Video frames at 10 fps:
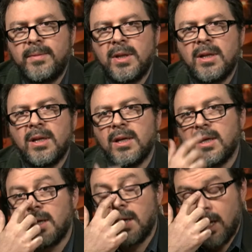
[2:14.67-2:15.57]

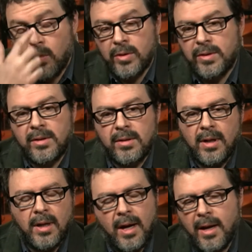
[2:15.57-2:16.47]
I was,
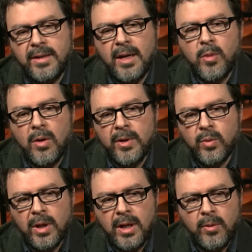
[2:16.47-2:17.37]
at that moment,
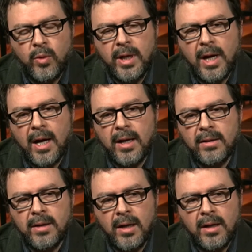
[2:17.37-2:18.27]
we had
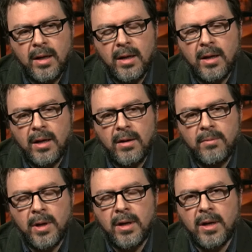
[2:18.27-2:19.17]

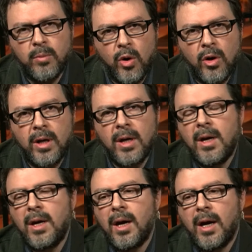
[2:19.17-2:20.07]
a little boy
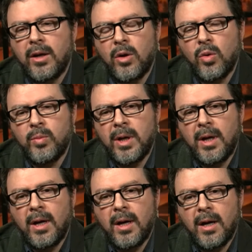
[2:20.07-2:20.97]
at home,
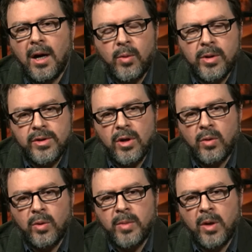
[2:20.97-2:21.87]
our son,
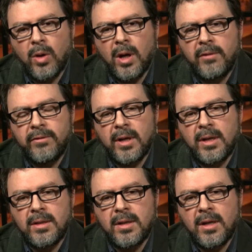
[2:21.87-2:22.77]
with my wife, and